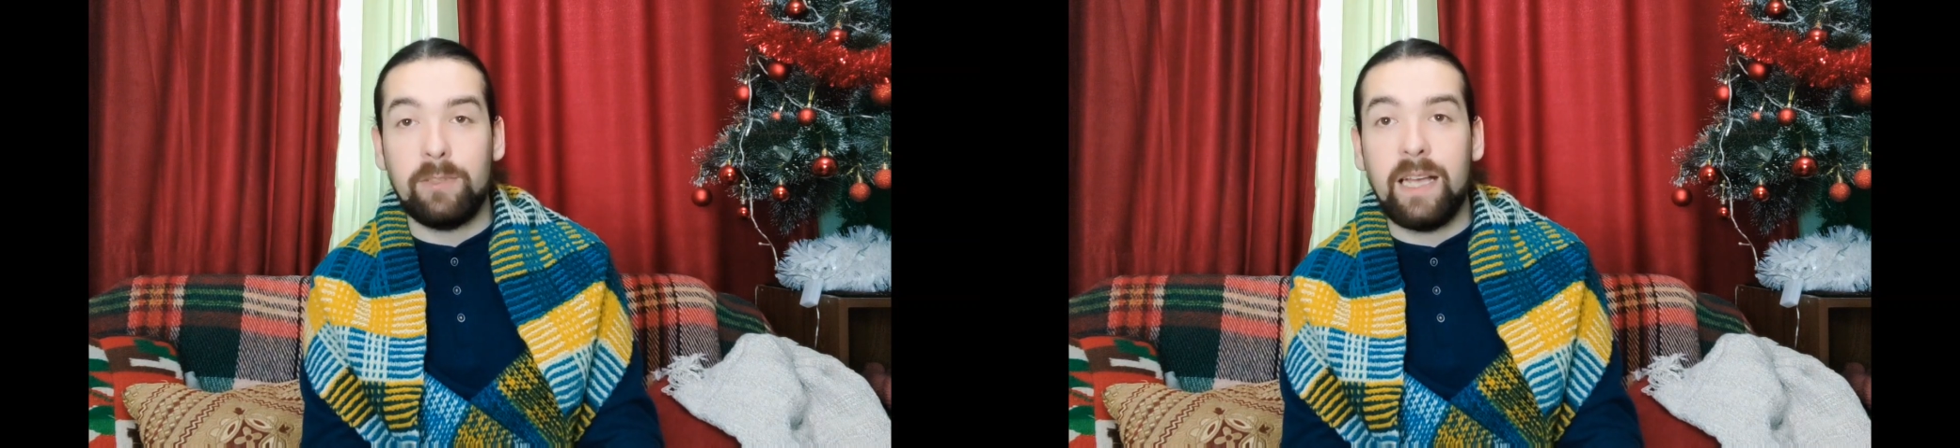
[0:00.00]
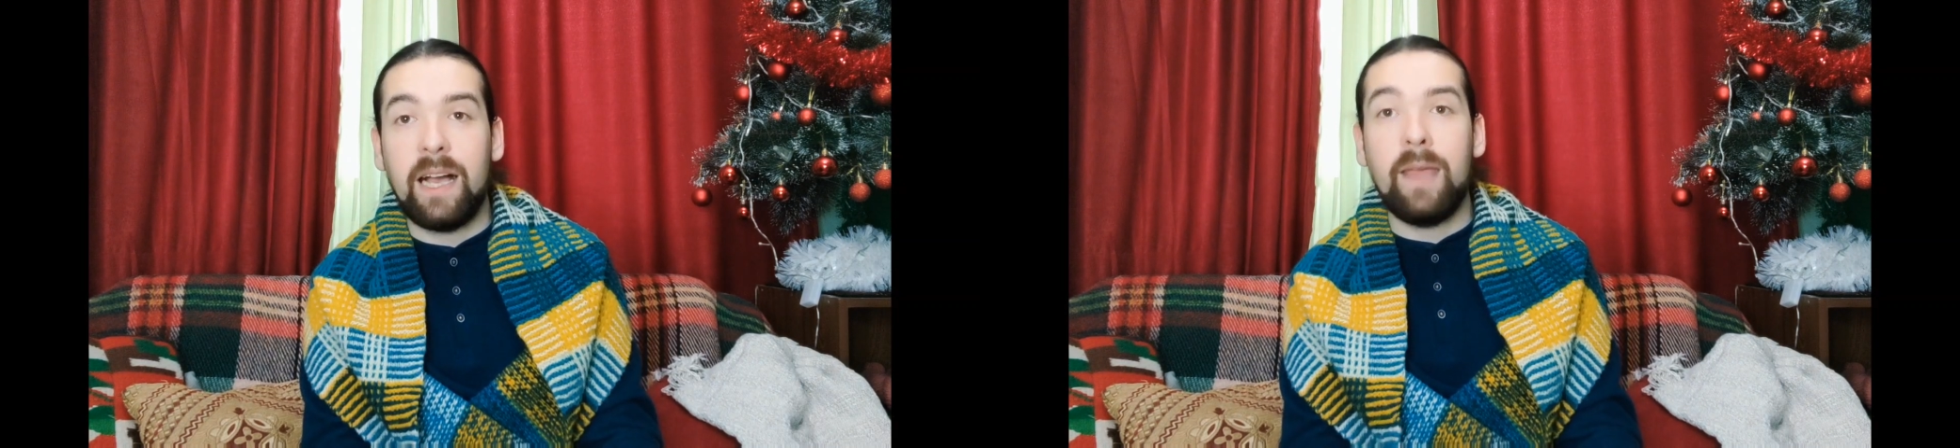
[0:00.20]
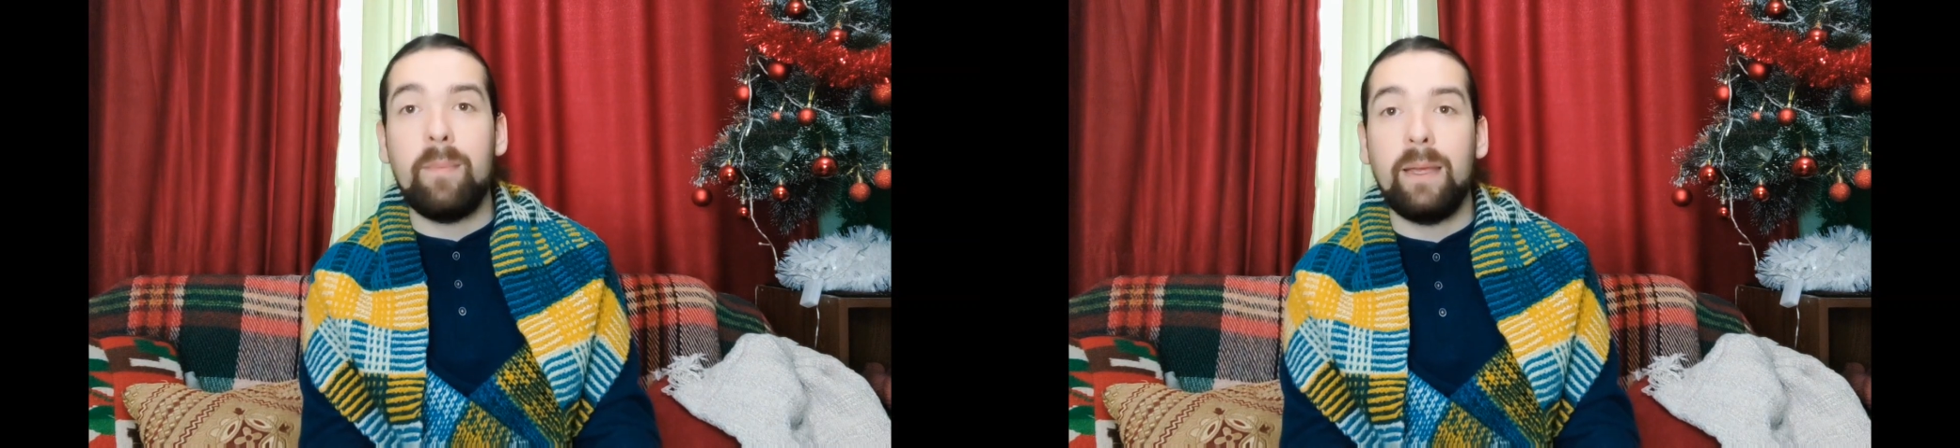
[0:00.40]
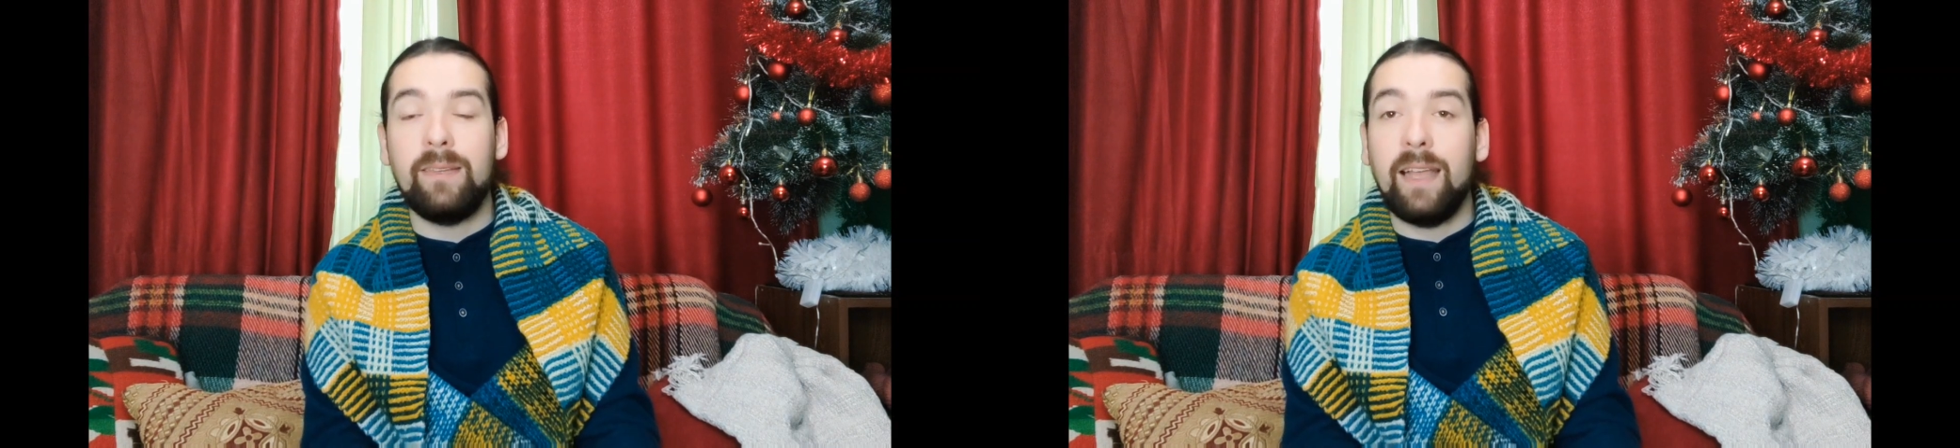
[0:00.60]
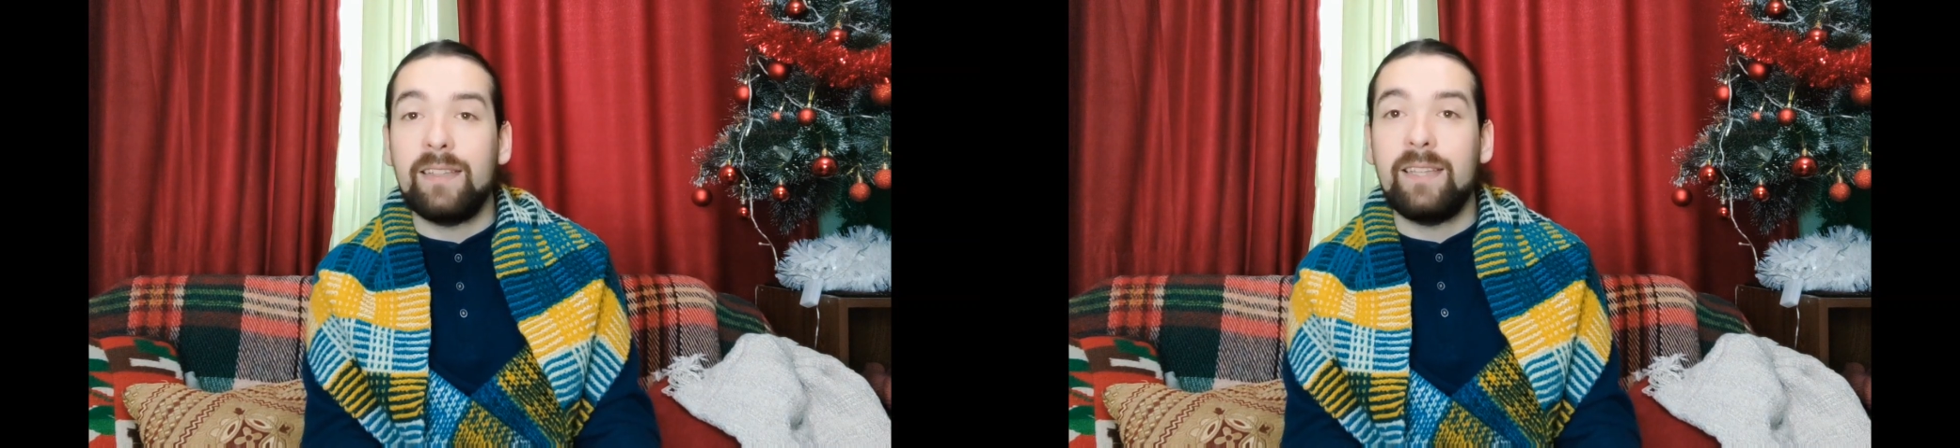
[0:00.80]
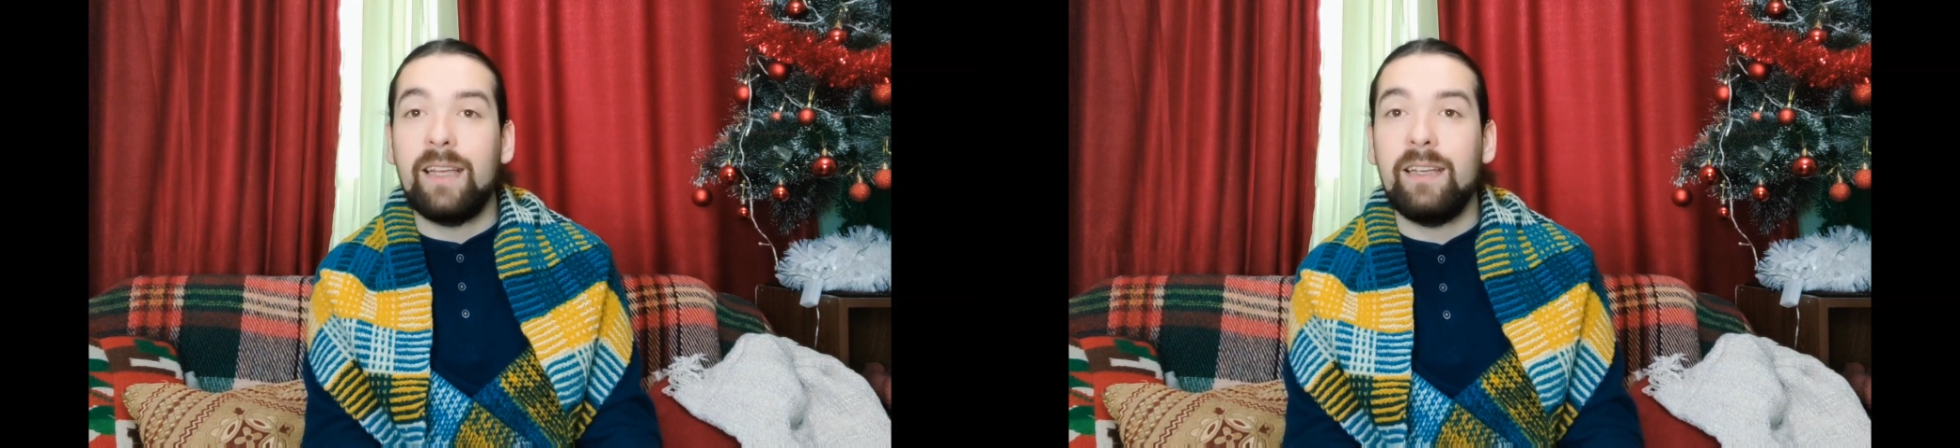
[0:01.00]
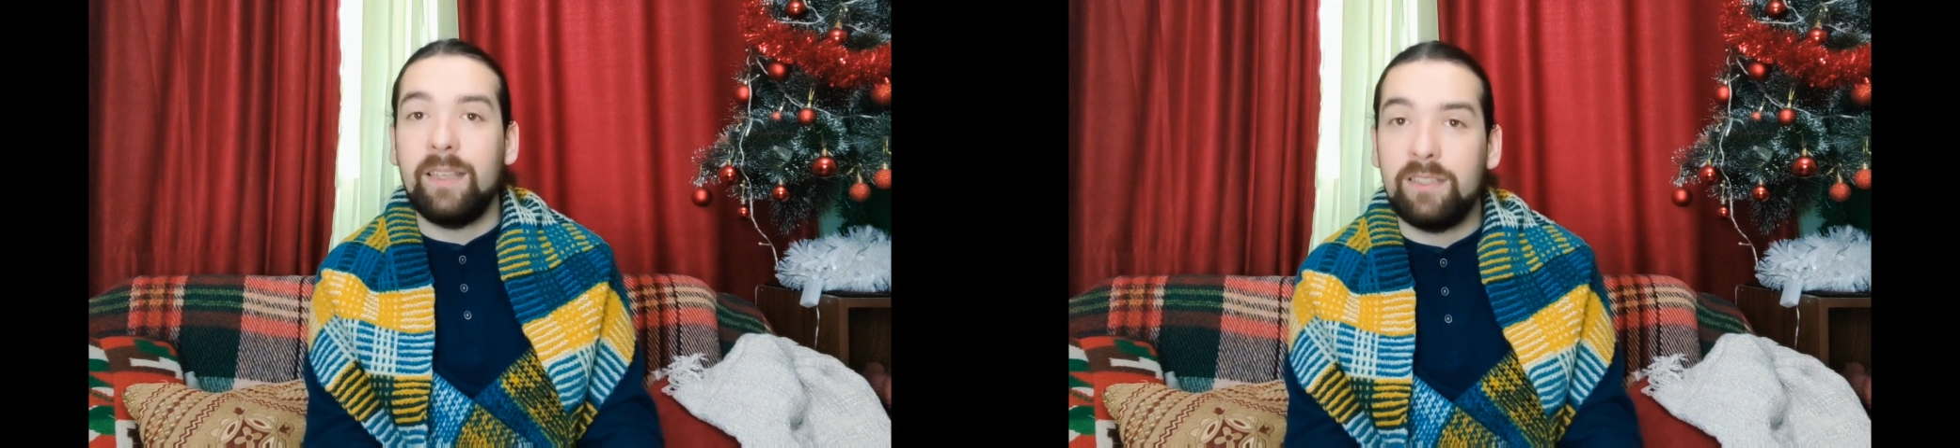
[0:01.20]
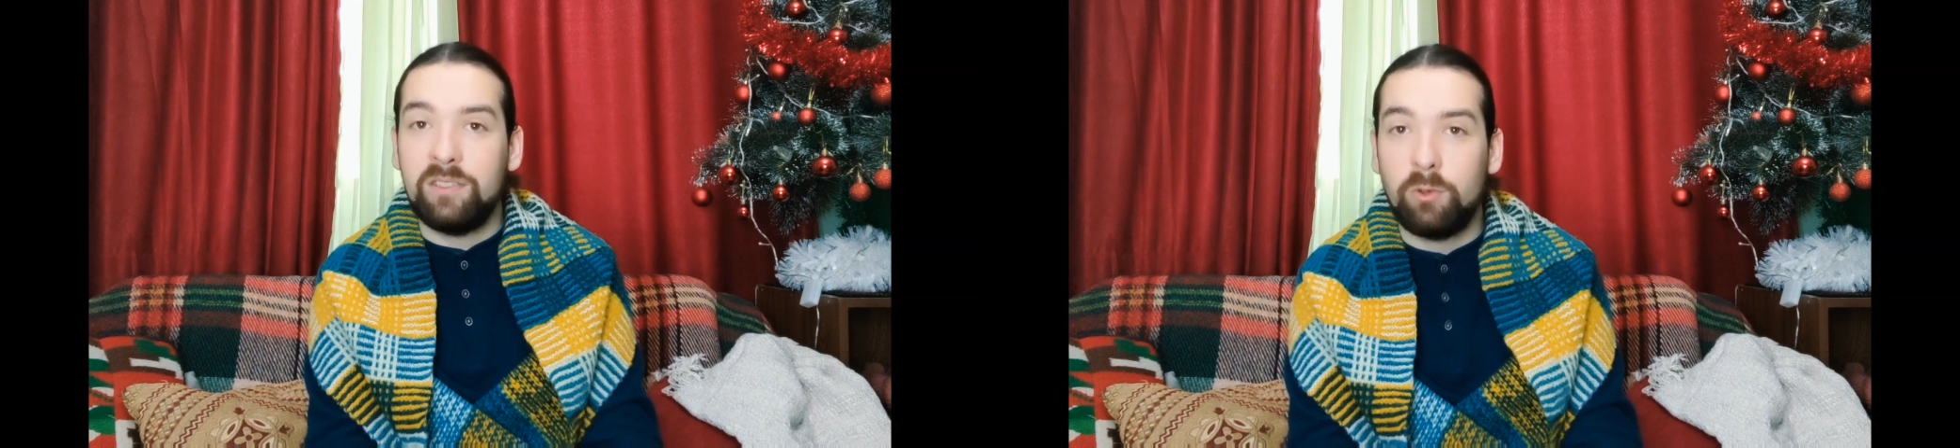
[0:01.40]
because I'm a
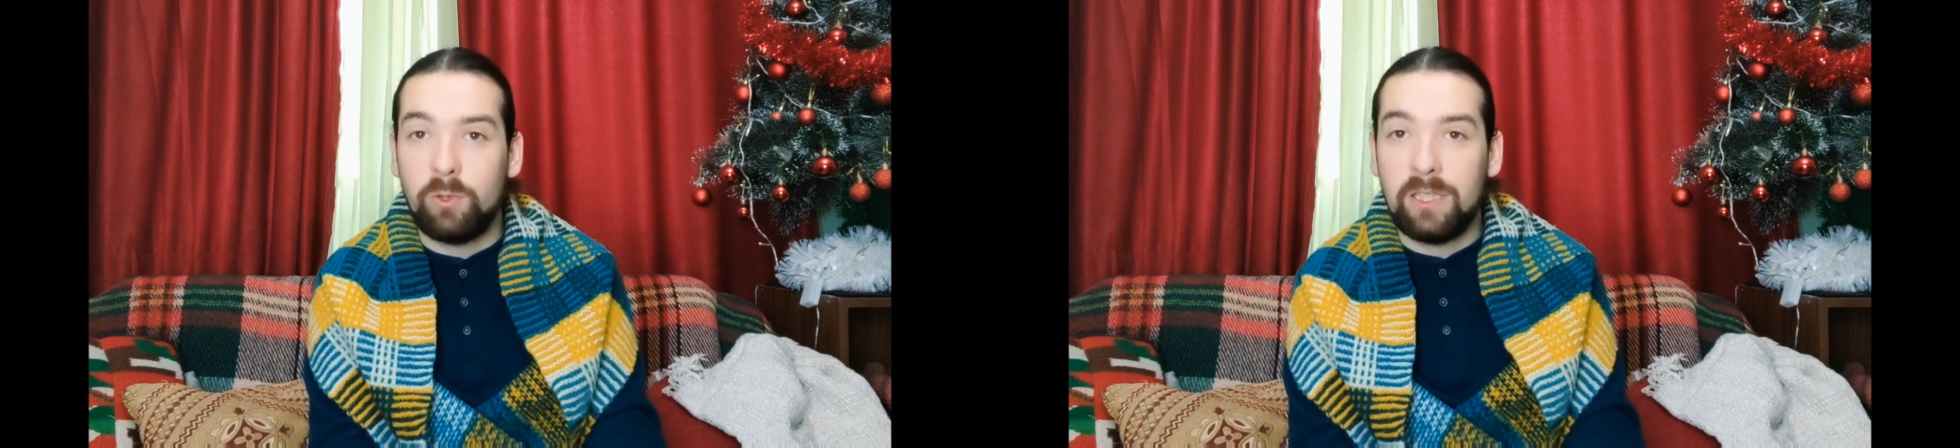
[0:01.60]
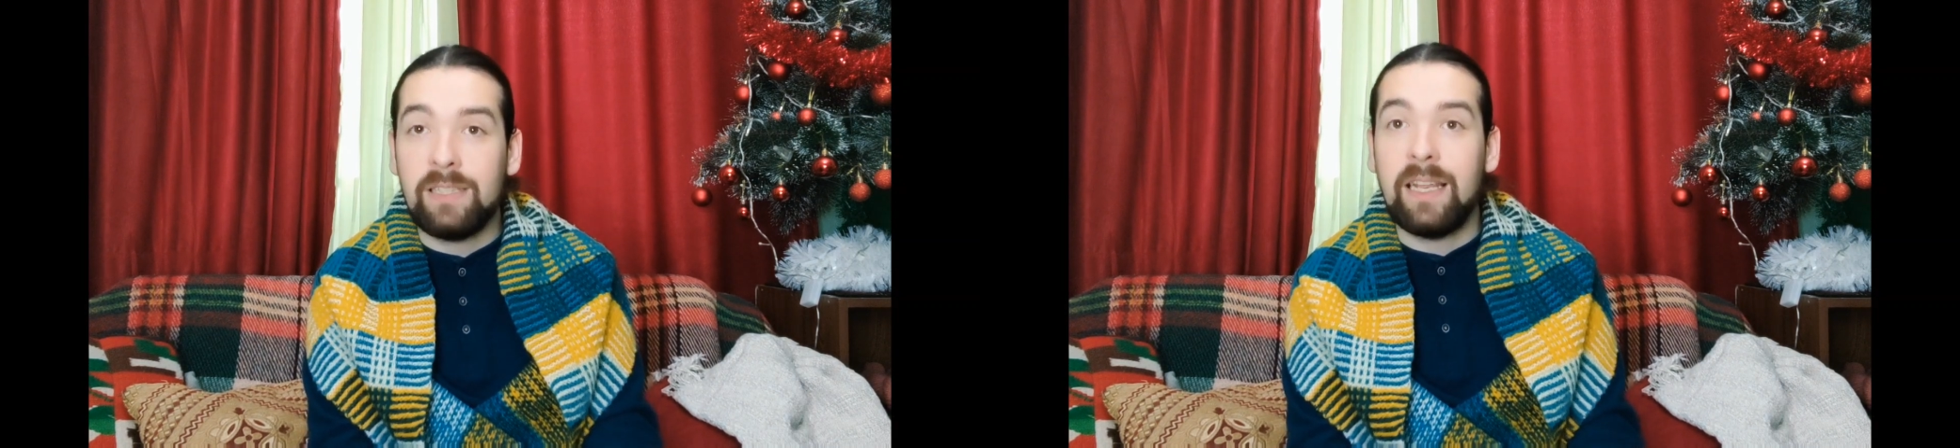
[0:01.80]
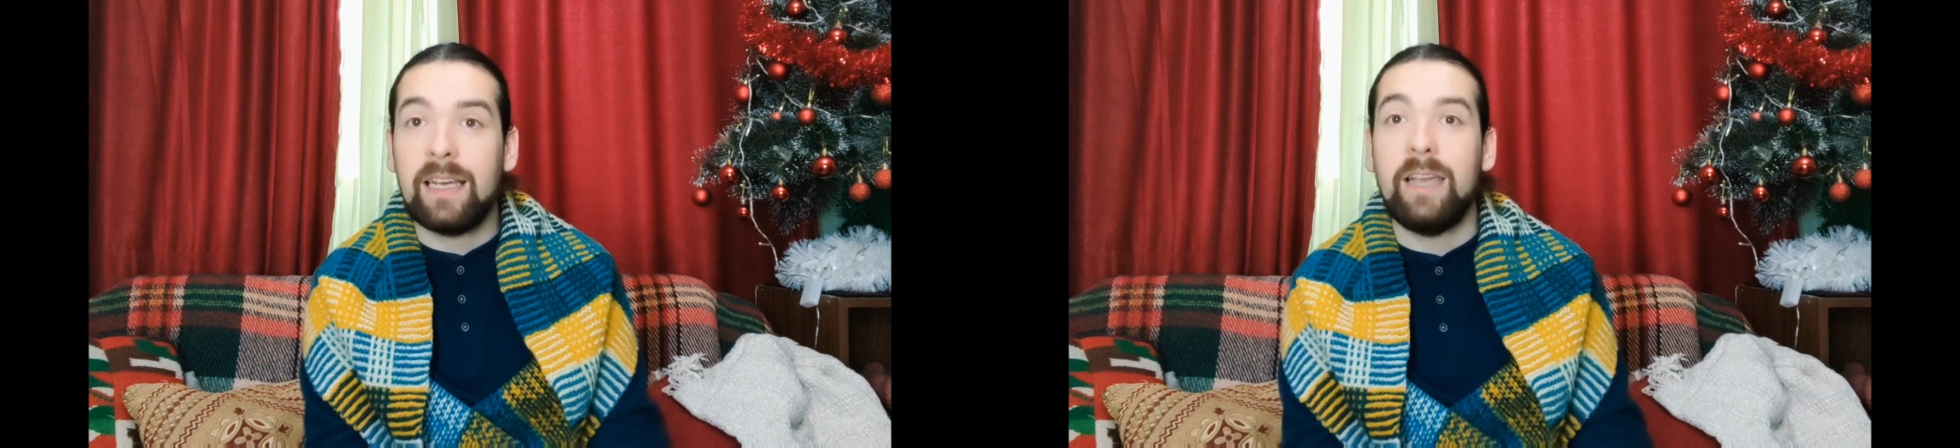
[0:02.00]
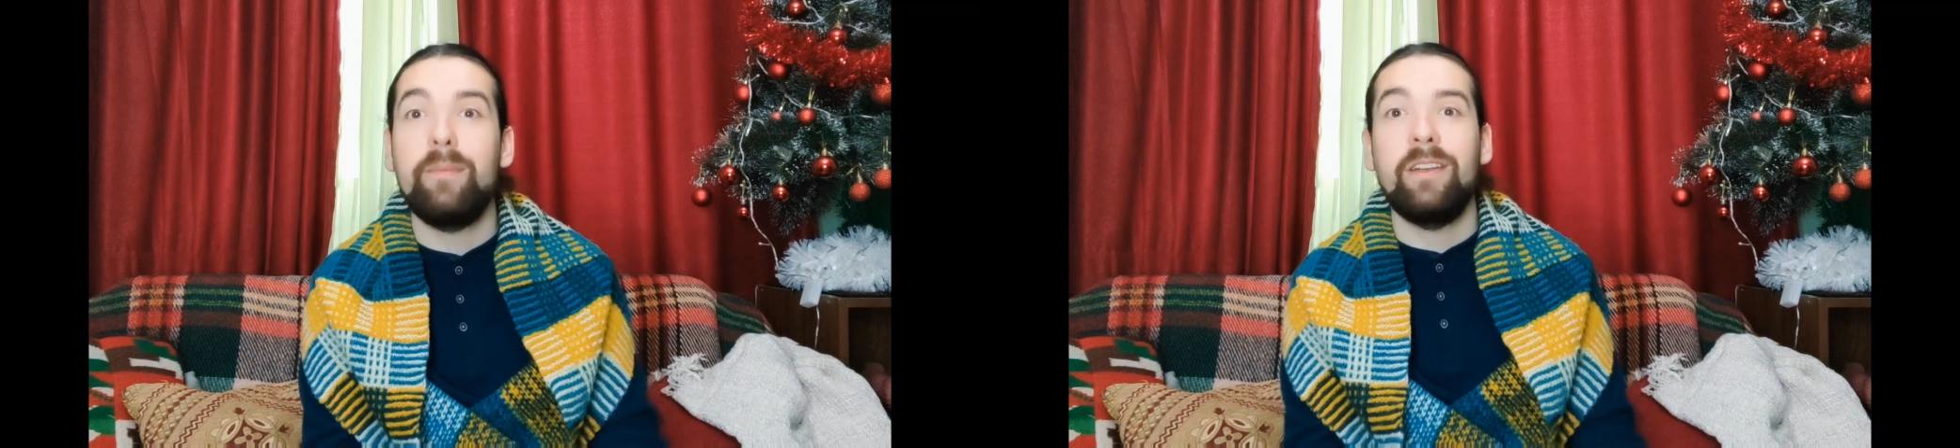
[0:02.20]
textile historian,